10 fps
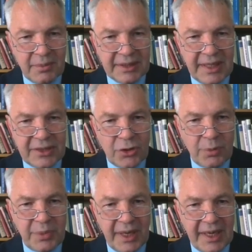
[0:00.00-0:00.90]
but
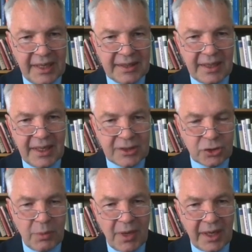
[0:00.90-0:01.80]
Ethiopia, Eritrea, and
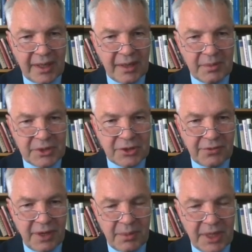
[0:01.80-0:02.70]
Somalia. Mr.
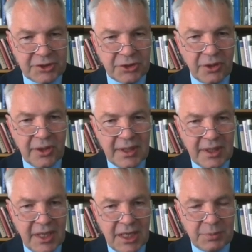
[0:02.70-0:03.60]
Farmajo
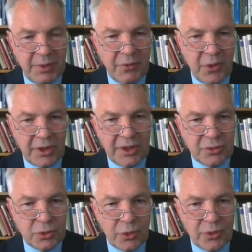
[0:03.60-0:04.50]
has been
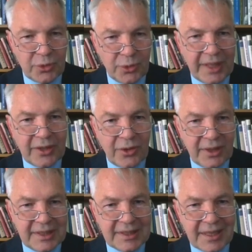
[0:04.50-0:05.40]
working together
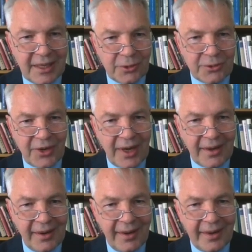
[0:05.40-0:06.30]
in this kind of
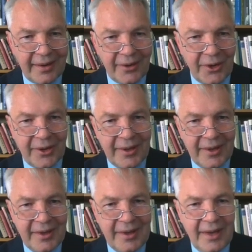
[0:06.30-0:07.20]
triangle,
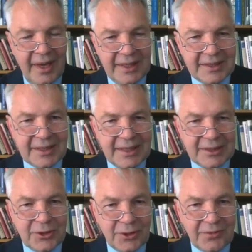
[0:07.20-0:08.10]
and
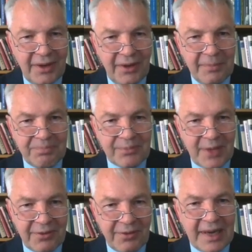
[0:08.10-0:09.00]
it's not very
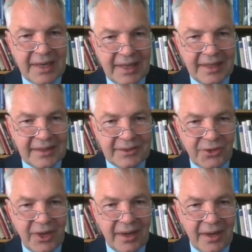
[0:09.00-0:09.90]
friendly
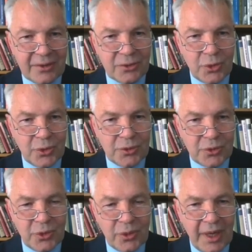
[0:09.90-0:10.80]
triangle
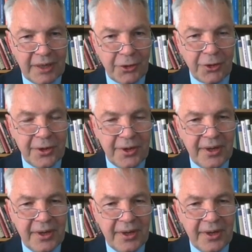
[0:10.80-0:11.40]
to other